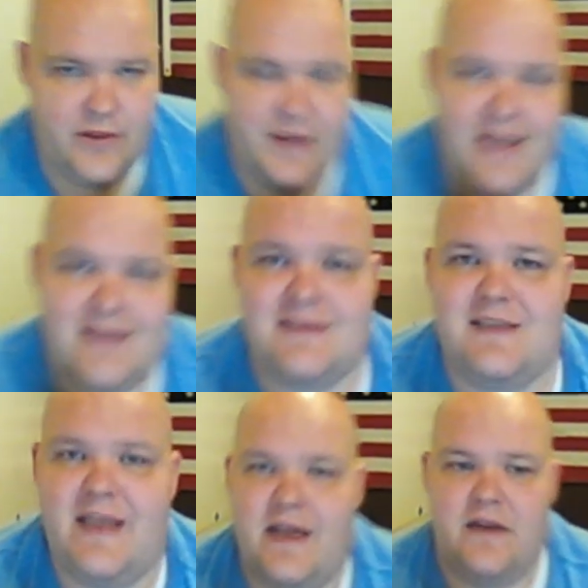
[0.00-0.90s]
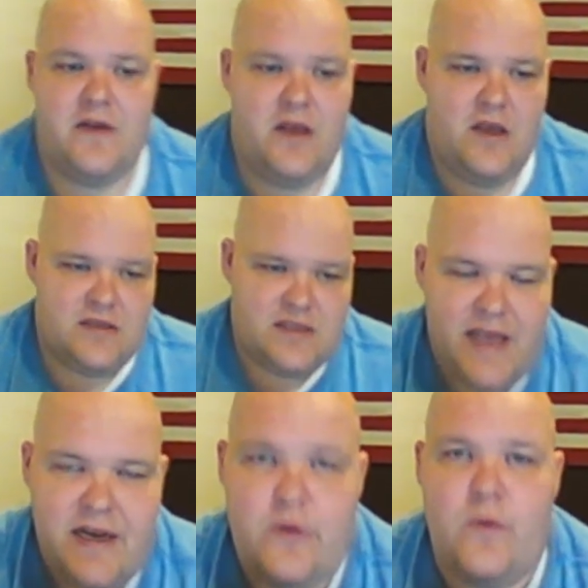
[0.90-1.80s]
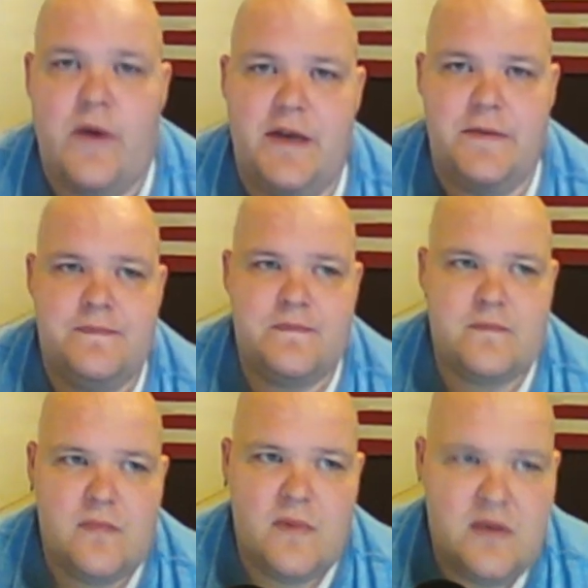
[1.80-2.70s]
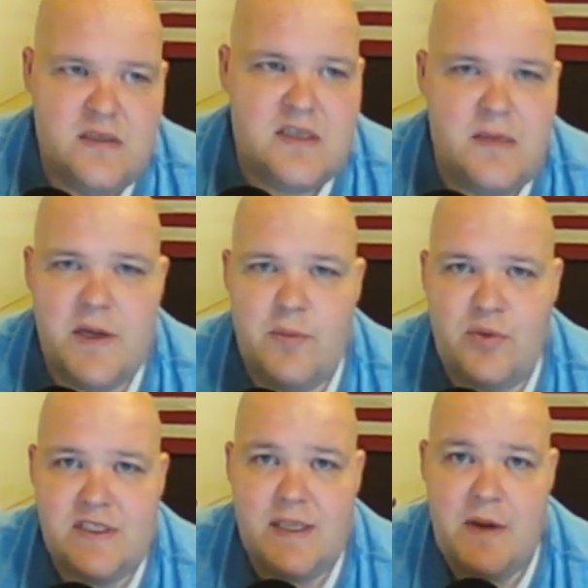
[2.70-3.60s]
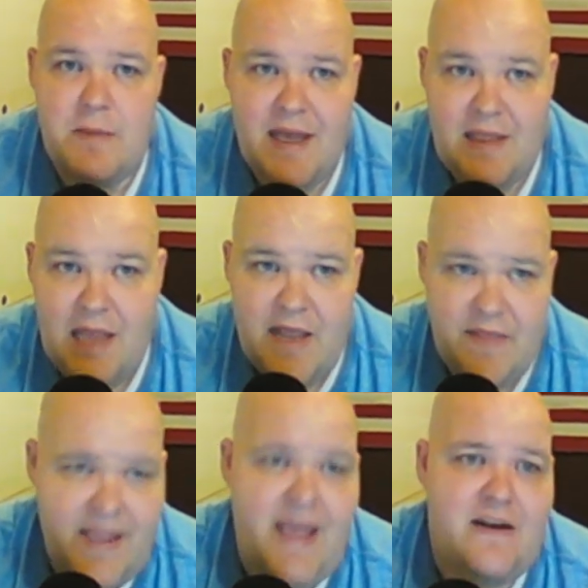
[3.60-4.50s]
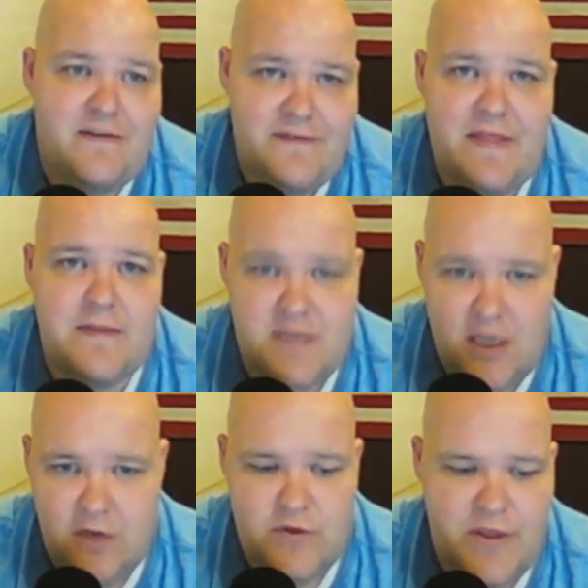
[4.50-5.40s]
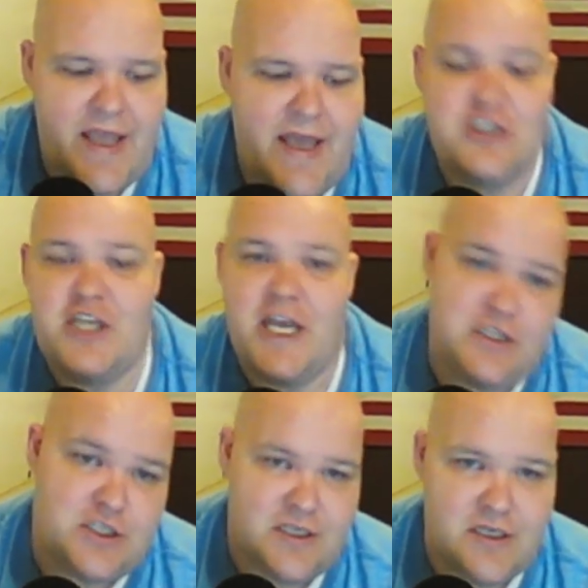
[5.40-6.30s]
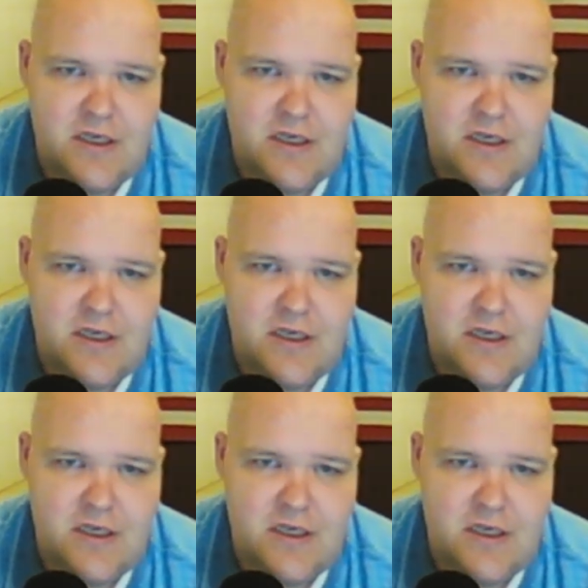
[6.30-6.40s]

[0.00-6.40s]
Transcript: they can't stand it when somebody puts them in a bad light and they can't defend themselves, or they can't change how